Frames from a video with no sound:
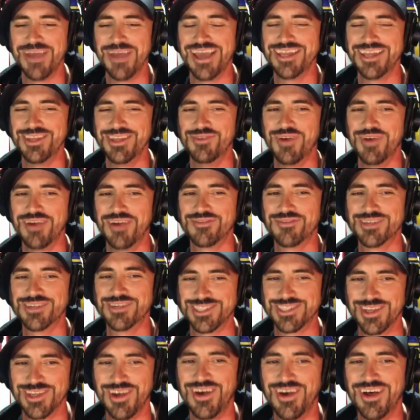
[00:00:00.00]
man you ever
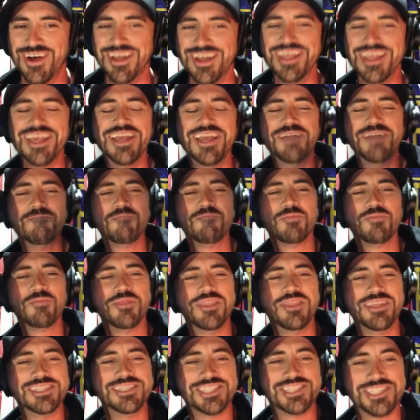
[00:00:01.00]
saw.
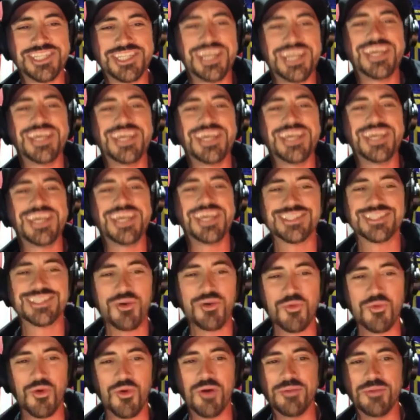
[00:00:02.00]
She is
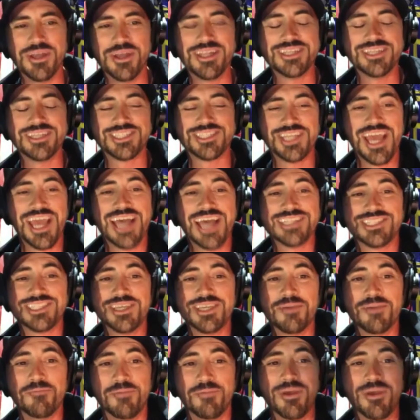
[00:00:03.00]
a woman. She has
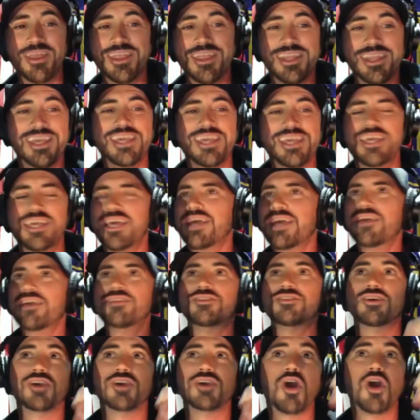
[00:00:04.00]
the ability
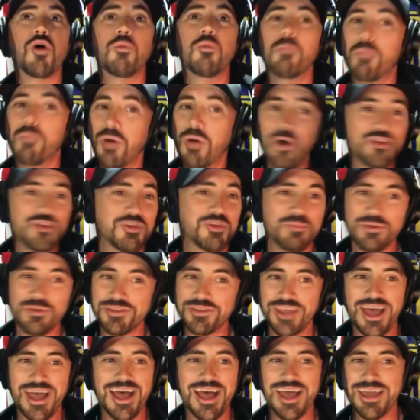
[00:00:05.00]
to go
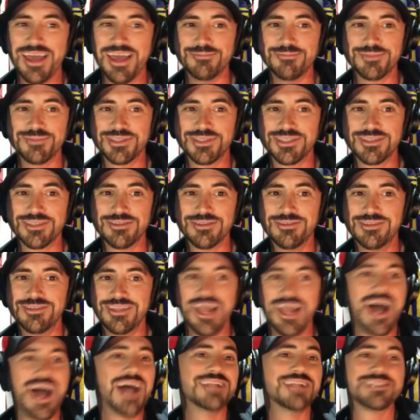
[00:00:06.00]
multiple times
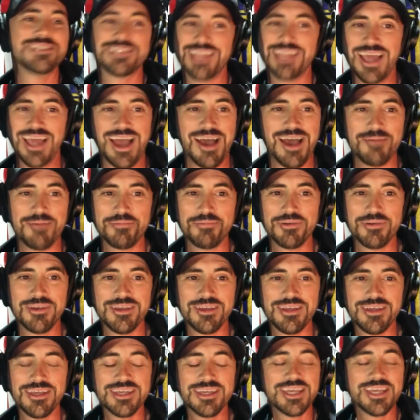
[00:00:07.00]
nonstop.
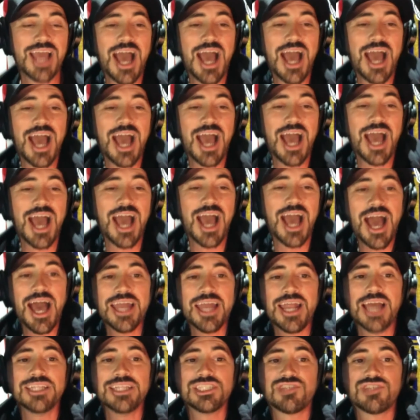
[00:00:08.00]
God,
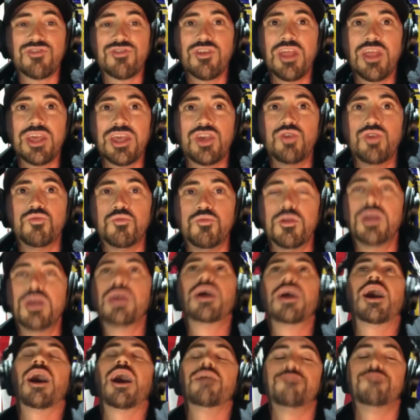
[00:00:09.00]
I just feel like you
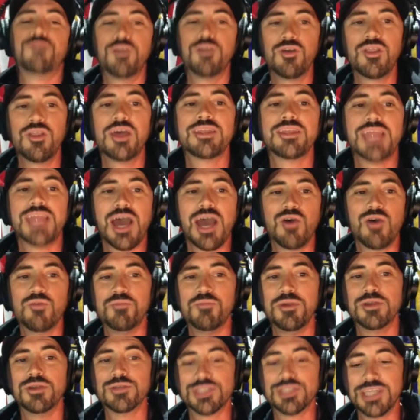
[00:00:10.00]
I feel like that would be
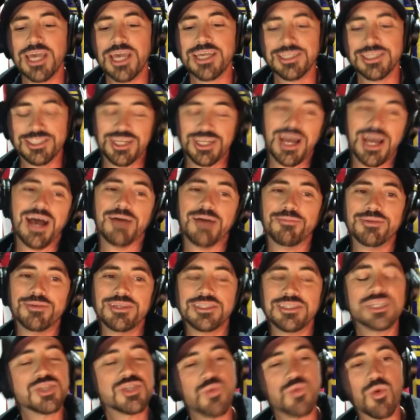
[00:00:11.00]
your second job is
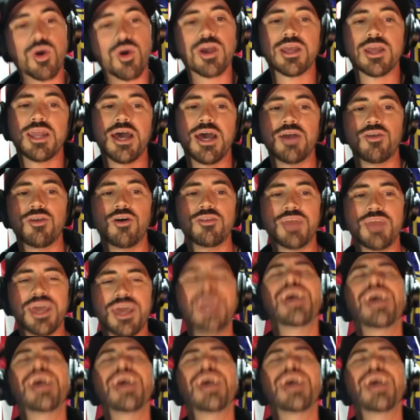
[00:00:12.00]
just working out all day.